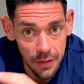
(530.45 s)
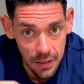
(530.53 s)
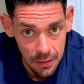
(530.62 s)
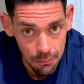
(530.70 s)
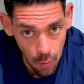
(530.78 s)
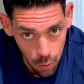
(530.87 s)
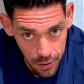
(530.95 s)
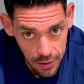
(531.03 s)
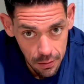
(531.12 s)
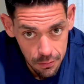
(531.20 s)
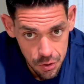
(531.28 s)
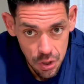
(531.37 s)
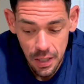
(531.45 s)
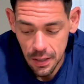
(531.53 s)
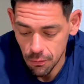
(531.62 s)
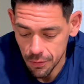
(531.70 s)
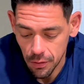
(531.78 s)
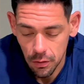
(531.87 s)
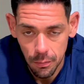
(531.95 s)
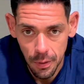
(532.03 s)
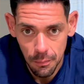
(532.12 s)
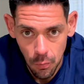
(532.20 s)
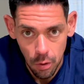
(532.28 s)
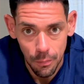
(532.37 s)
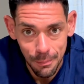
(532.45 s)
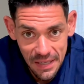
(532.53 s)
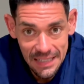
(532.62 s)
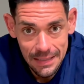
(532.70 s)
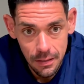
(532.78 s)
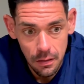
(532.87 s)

the morning shake with a little bit more meat